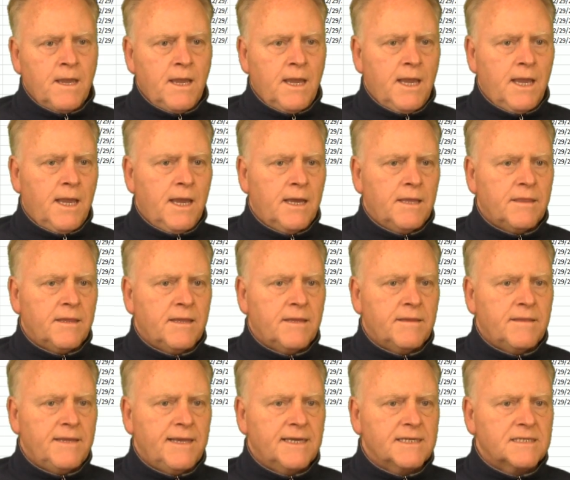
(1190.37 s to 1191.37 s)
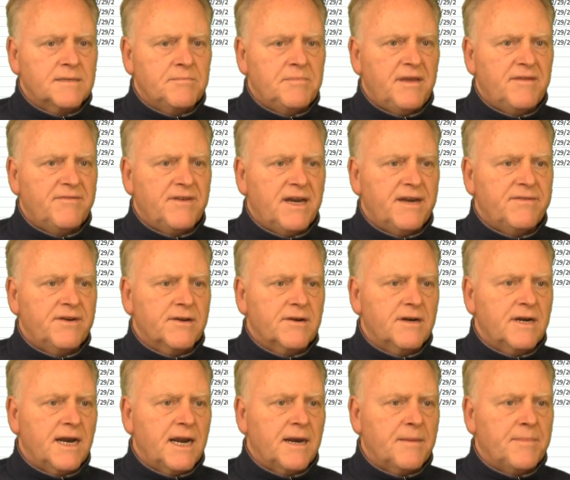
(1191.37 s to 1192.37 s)
and the S&P
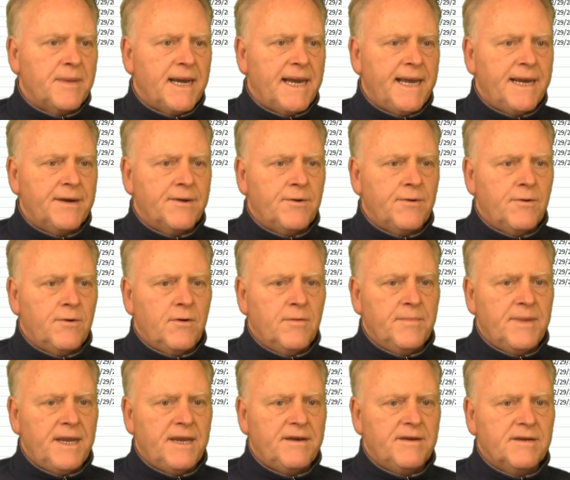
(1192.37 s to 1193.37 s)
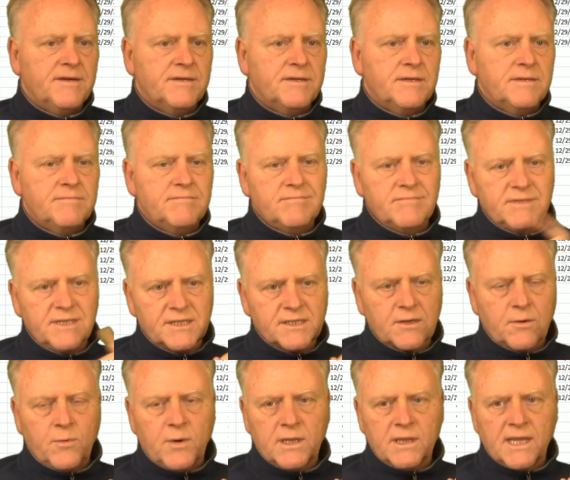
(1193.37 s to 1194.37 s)
500 on a buy and hold made just a
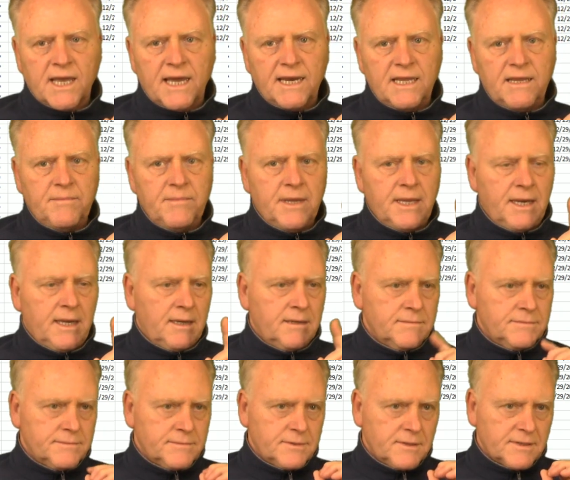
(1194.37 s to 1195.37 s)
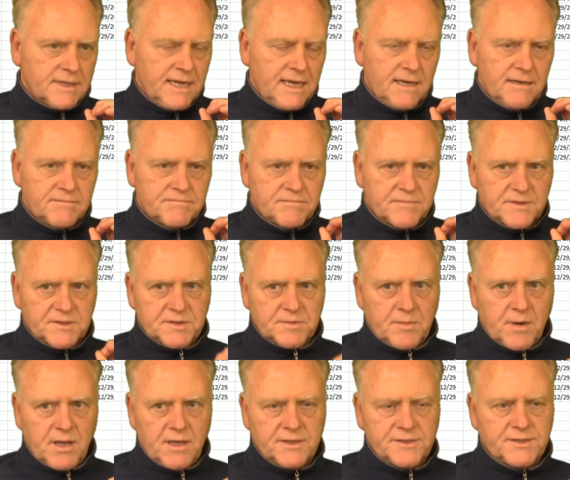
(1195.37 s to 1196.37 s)
one-lot E-mini, okay, the
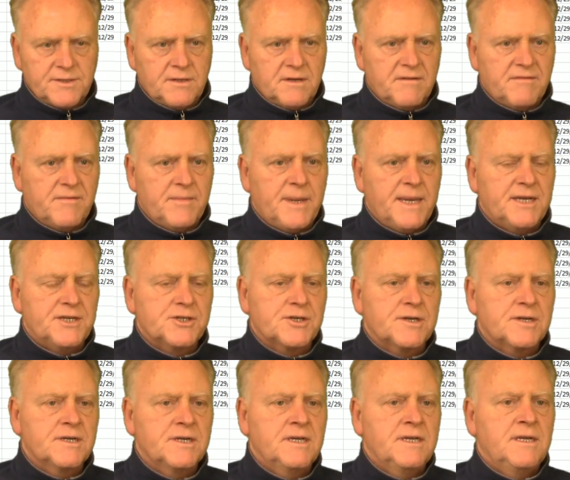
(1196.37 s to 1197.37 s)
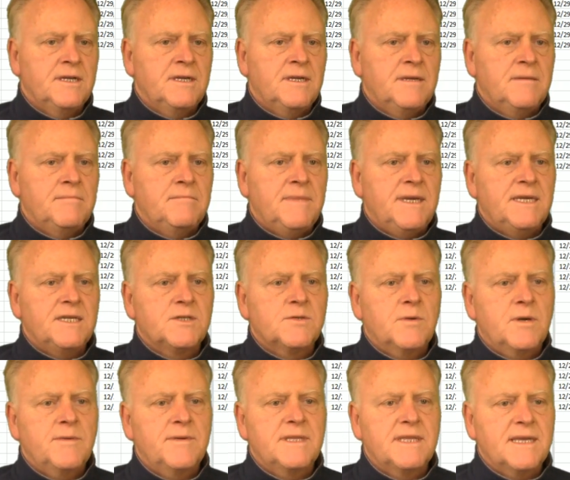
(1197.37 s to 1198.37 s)
smallest unit of measure, made
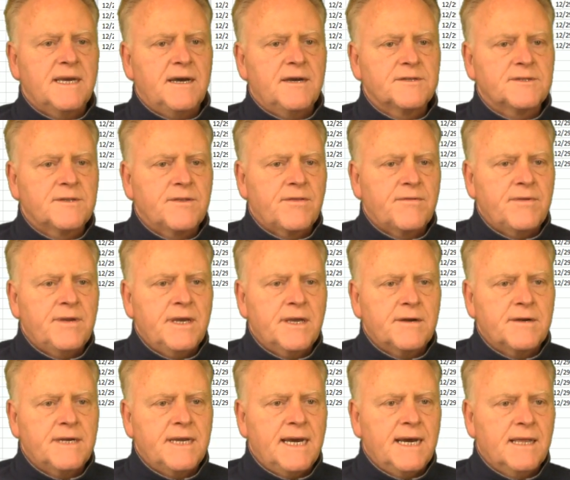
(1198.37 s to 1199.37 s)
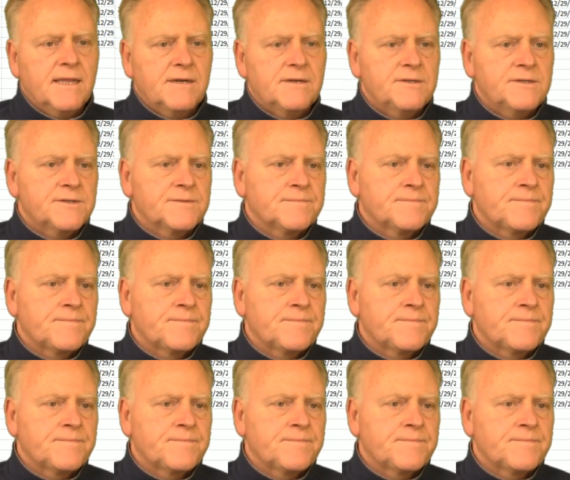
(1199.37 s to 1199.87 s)
$21,300,